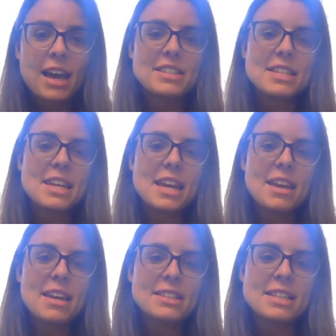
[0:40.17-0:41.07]

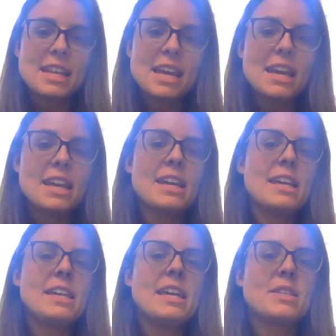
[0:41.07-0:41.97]
Today
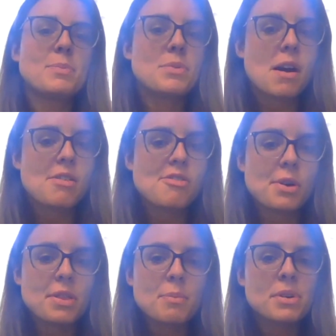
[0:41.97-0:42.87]
he has brought
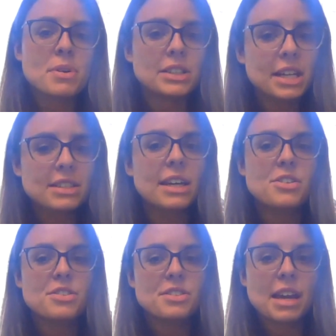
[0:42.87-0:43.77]
forth a project to
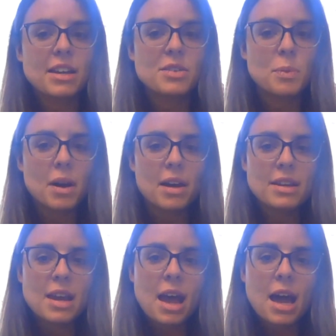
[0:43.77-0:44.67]
understand what
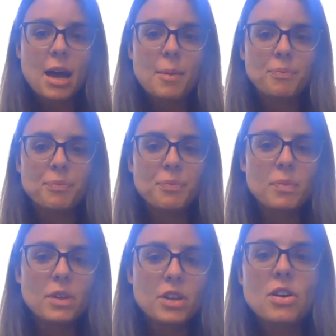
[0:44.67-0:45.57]

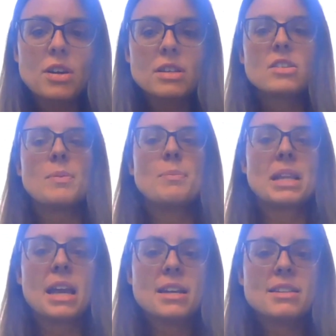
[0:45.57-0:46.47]
current
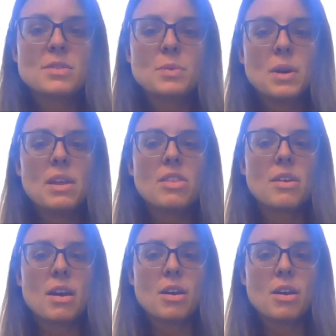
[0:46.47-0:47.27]
compliance with